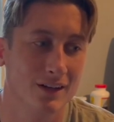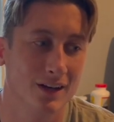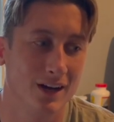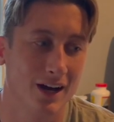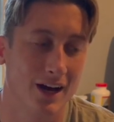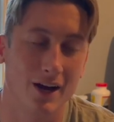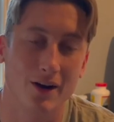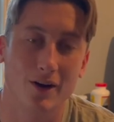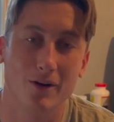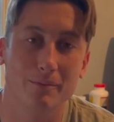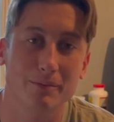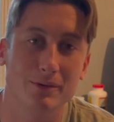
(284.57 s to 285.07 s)

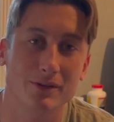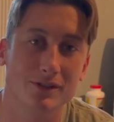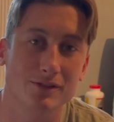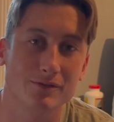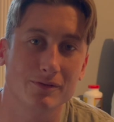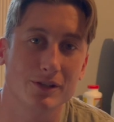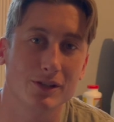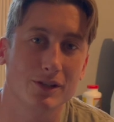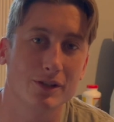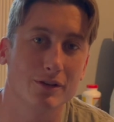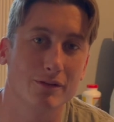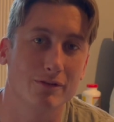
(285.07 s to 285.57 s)
hope this
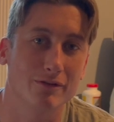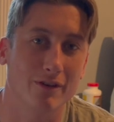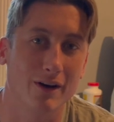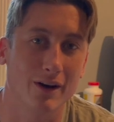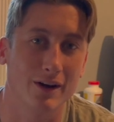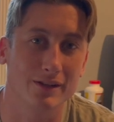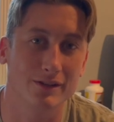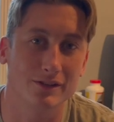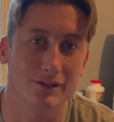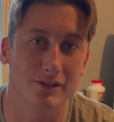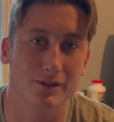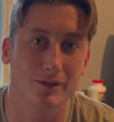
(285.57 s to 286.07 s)
video
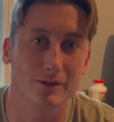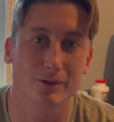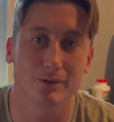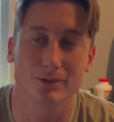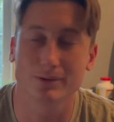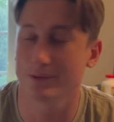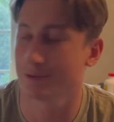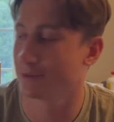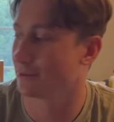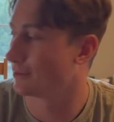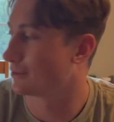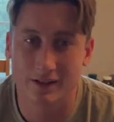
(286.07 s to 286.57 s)
finds you.
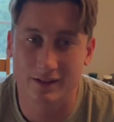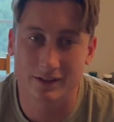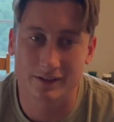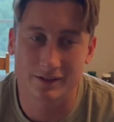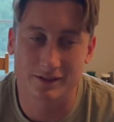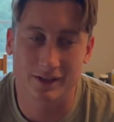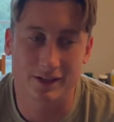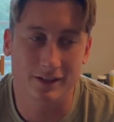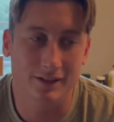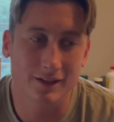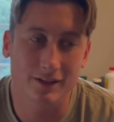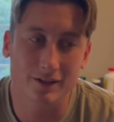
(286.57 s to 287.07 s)

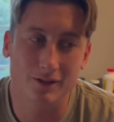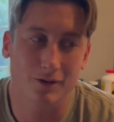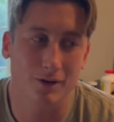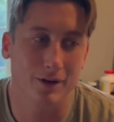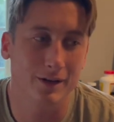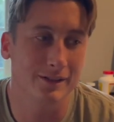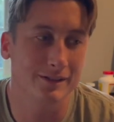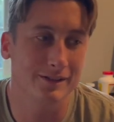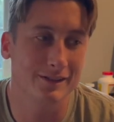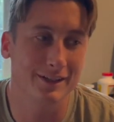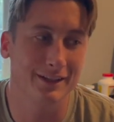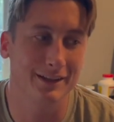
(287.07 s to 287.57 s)
Taking
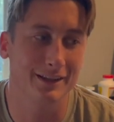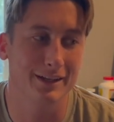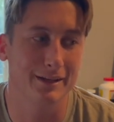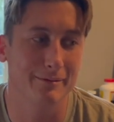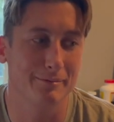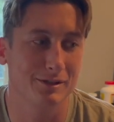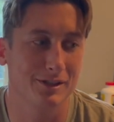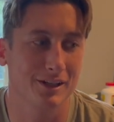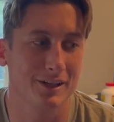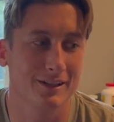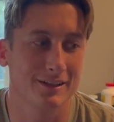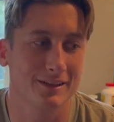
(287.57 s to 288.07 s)
crazy
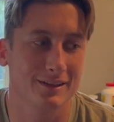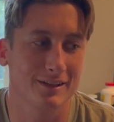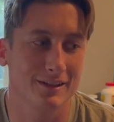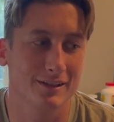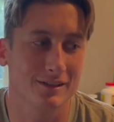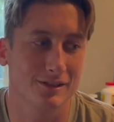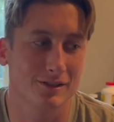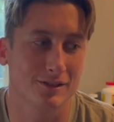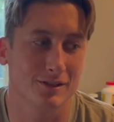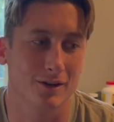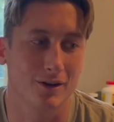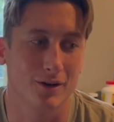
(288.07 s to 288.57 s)
leaps like
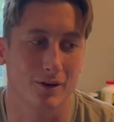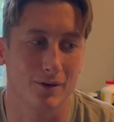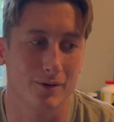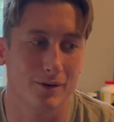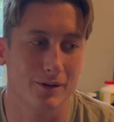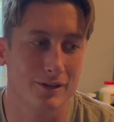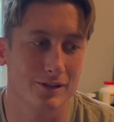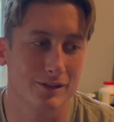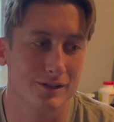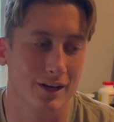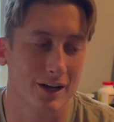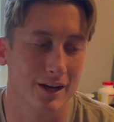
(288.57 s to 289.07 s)
this are
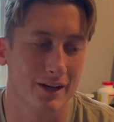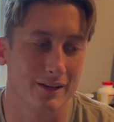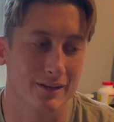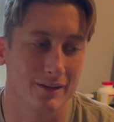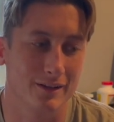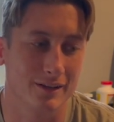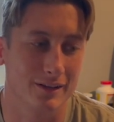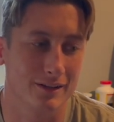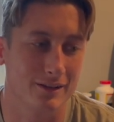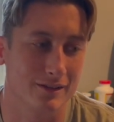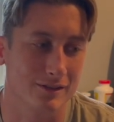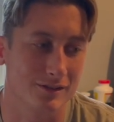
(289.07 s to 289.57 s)
always, I
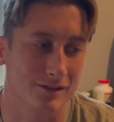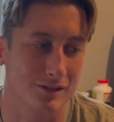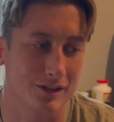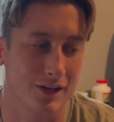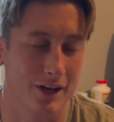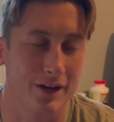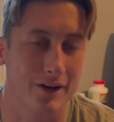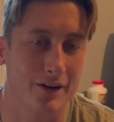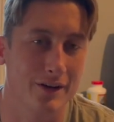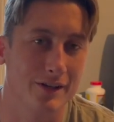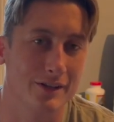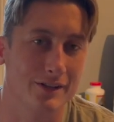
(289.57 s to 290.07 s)
think, the
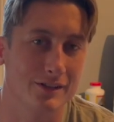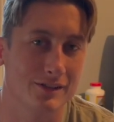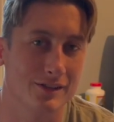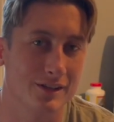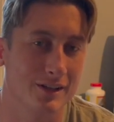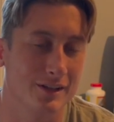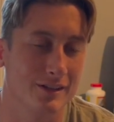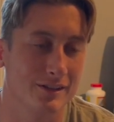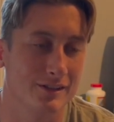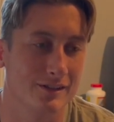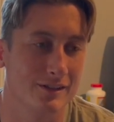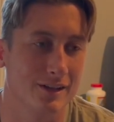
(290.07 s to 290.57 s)
scariest
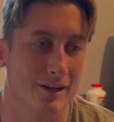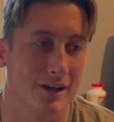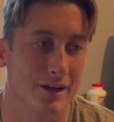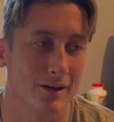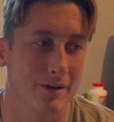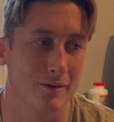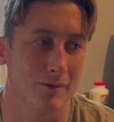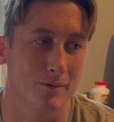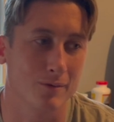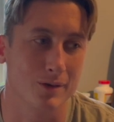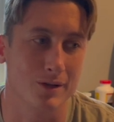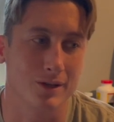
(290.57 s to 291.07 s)
things
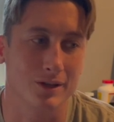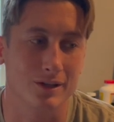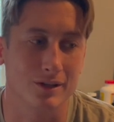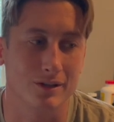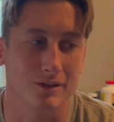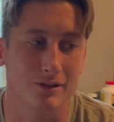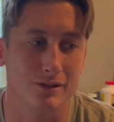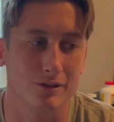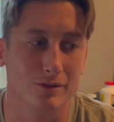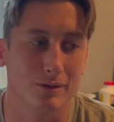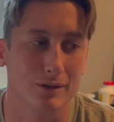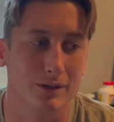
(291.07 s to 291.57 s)
that we
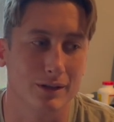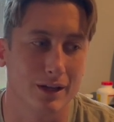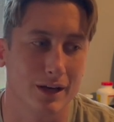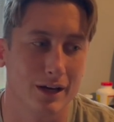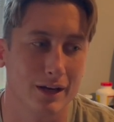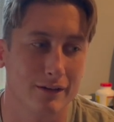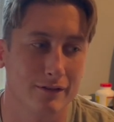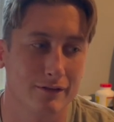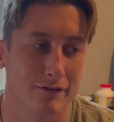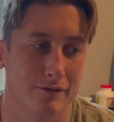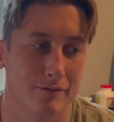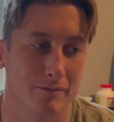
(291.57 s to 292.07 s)
can do in
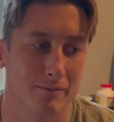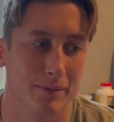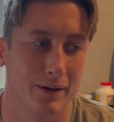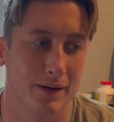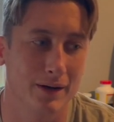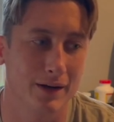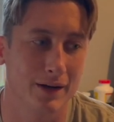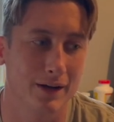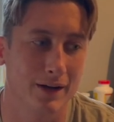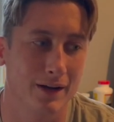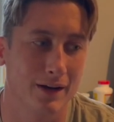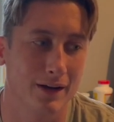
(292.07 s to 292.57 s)
life.
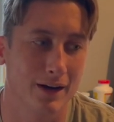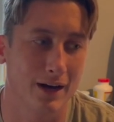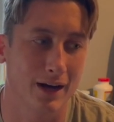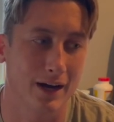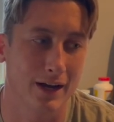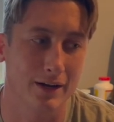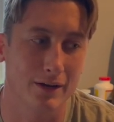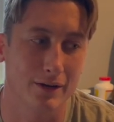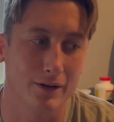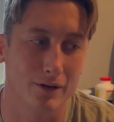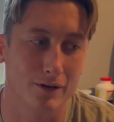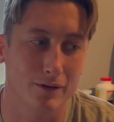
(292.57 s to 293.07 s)
But
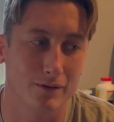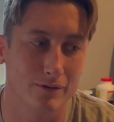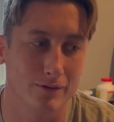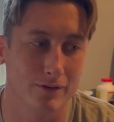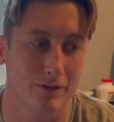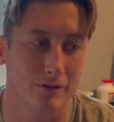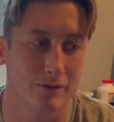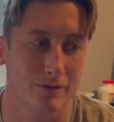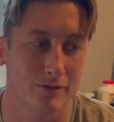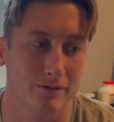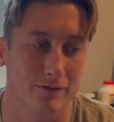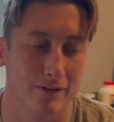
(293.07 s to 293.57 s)
I know
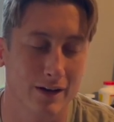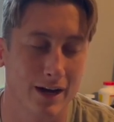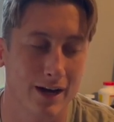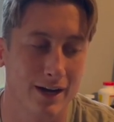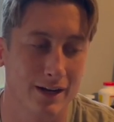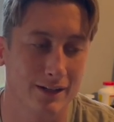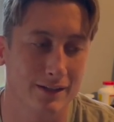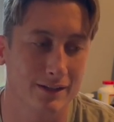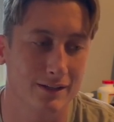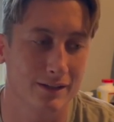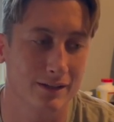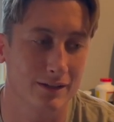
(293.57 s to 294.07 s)
for a
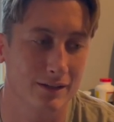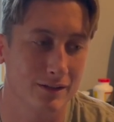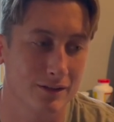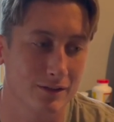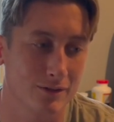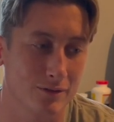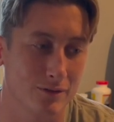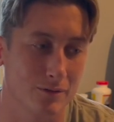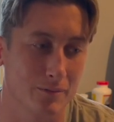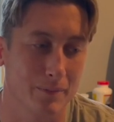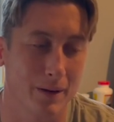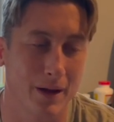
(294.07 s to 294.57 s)
fact
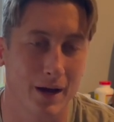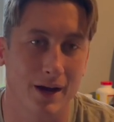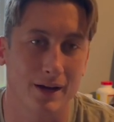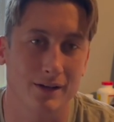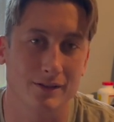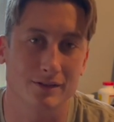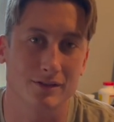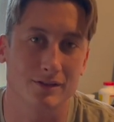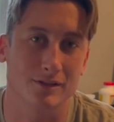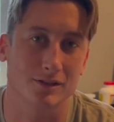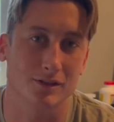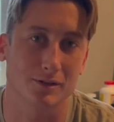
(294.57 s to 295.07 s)
through
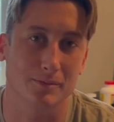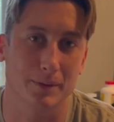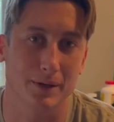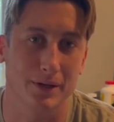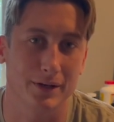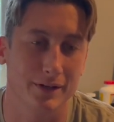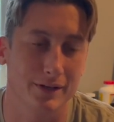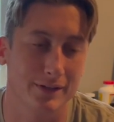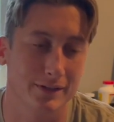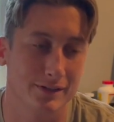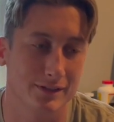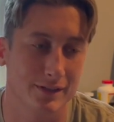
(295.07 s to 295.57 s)
past
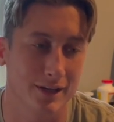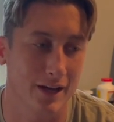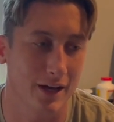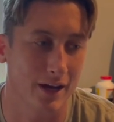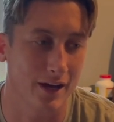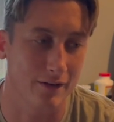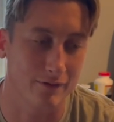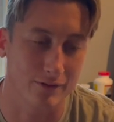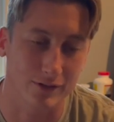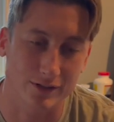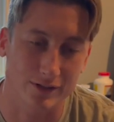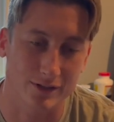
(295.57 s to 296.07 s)
experience that
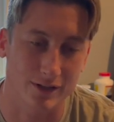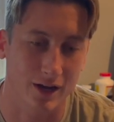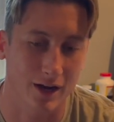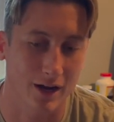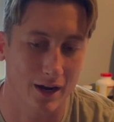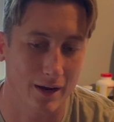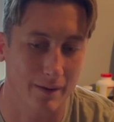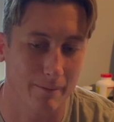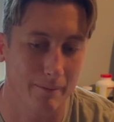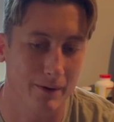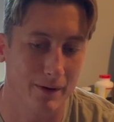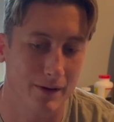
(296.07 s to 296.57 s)
every
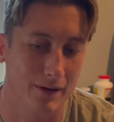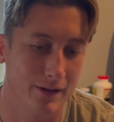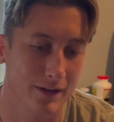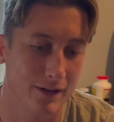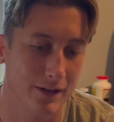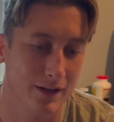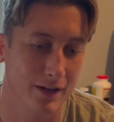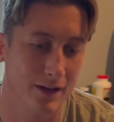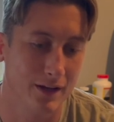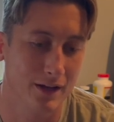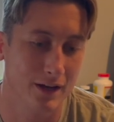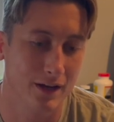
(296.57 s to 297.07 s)
time
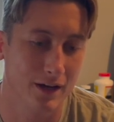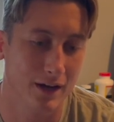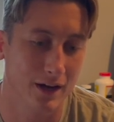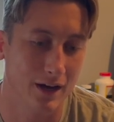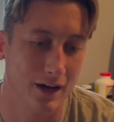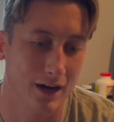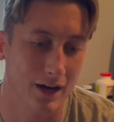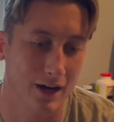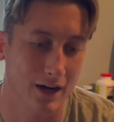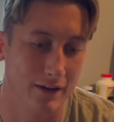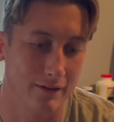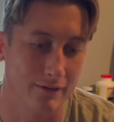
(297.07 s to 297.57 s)

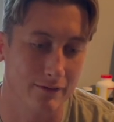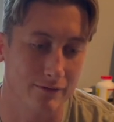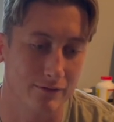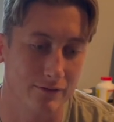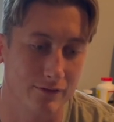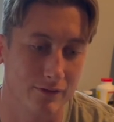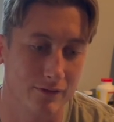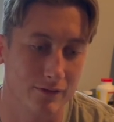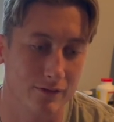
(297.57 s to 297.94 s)
I've